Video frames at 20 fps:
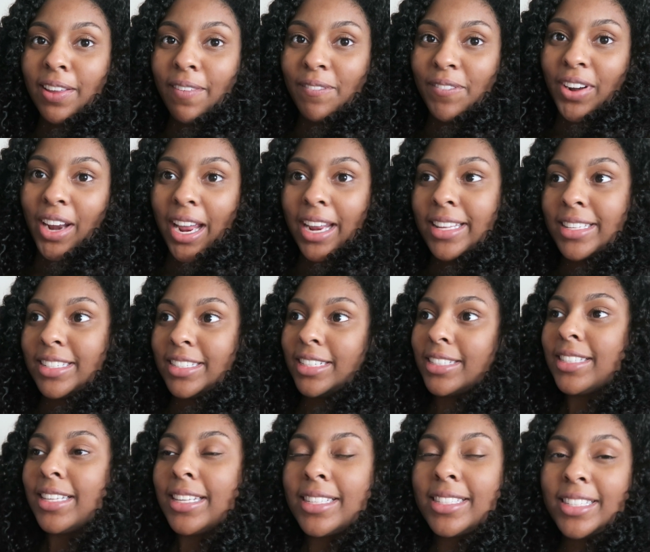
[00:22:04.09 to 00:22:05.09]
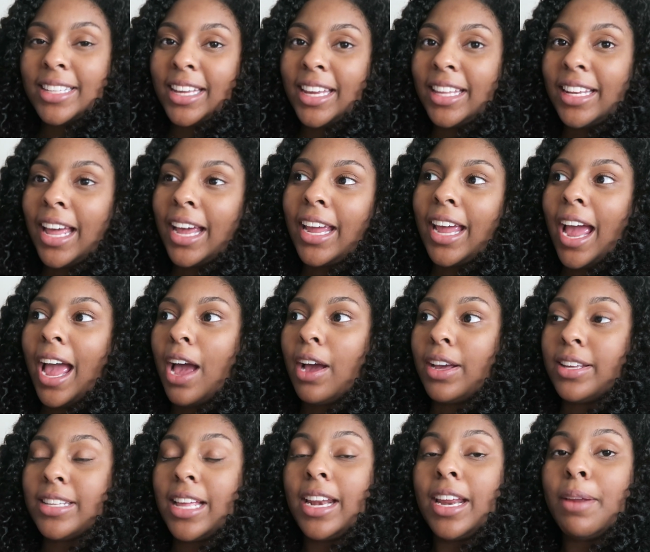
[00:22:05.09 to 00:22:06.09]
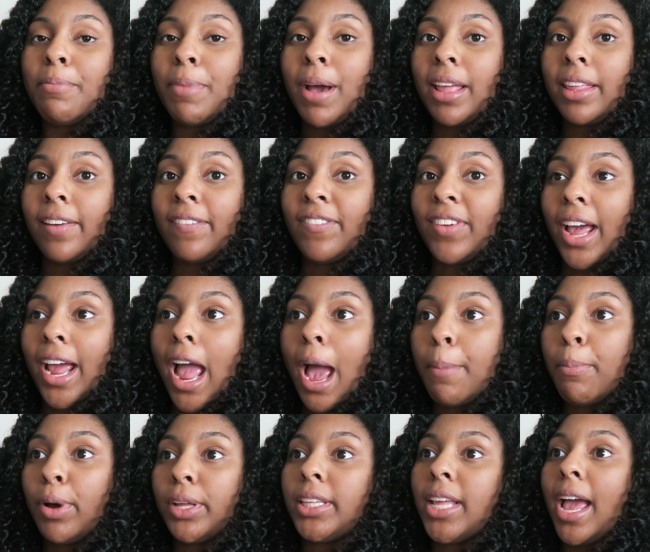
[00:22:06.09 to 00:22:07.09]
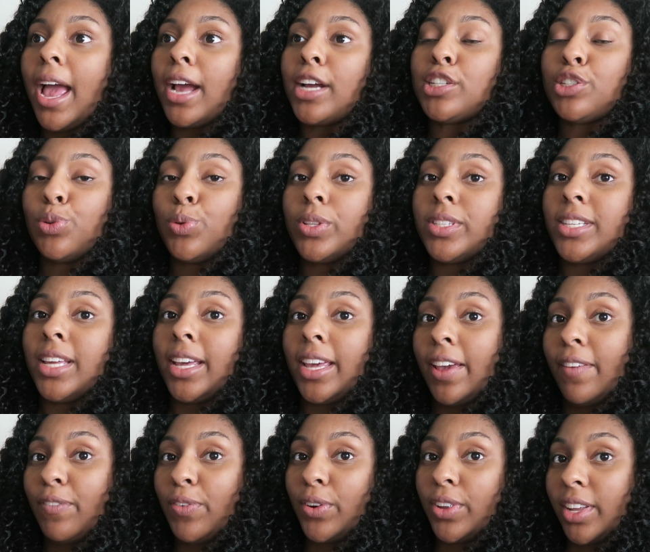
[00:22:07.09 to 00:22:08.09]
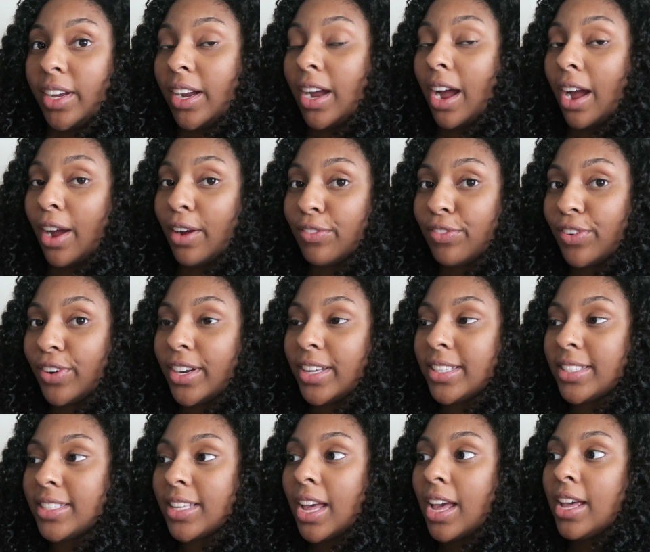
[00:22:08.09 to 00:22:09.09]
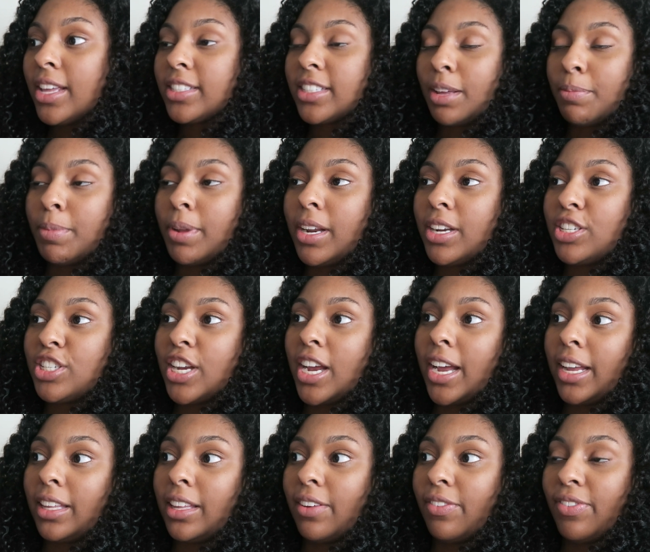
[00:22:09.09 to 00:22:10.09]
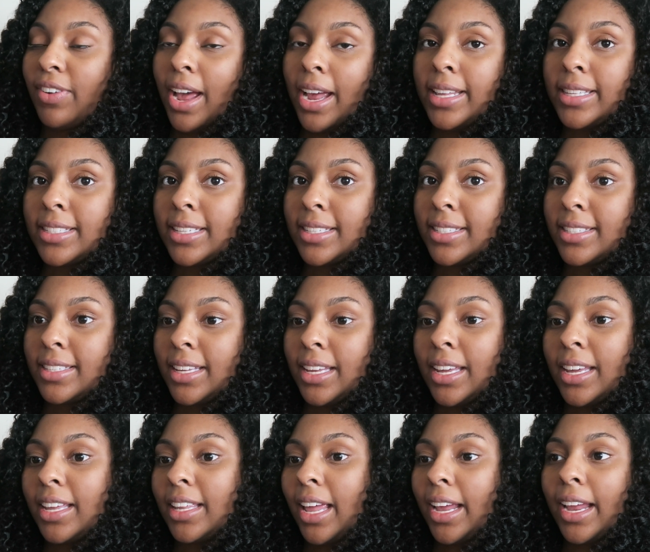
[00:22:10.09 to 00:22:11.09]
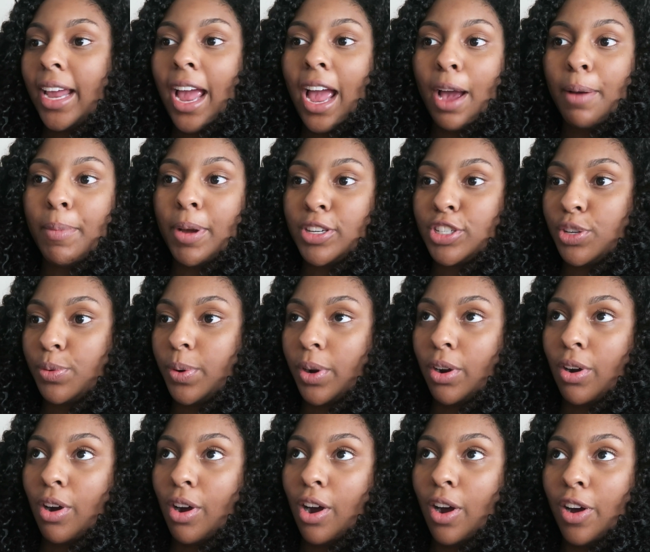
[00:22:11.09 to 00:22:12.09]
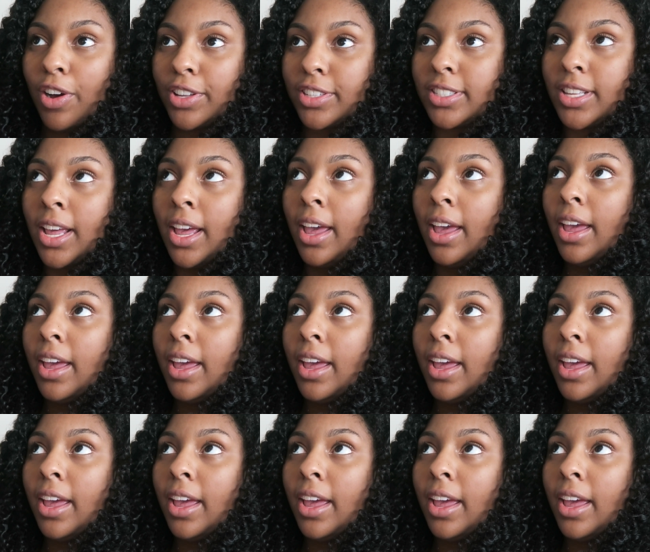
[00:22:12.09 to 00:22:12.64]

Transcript: some flights just to see, like, how, because I didn't buy the flight, I bought the actual ticket for the conference. So I'm going to check the flights to see, like, how much it would cost,